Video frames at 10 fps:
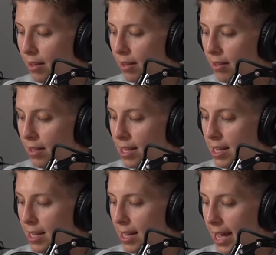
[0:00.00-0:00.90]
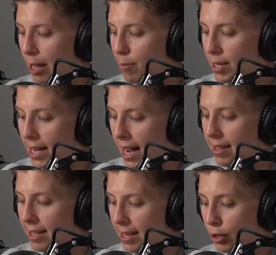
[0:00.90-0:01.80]
the API,
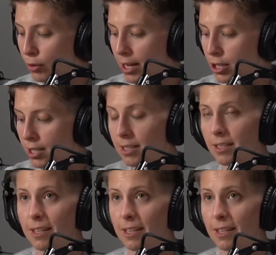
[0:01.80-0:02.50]
the integrations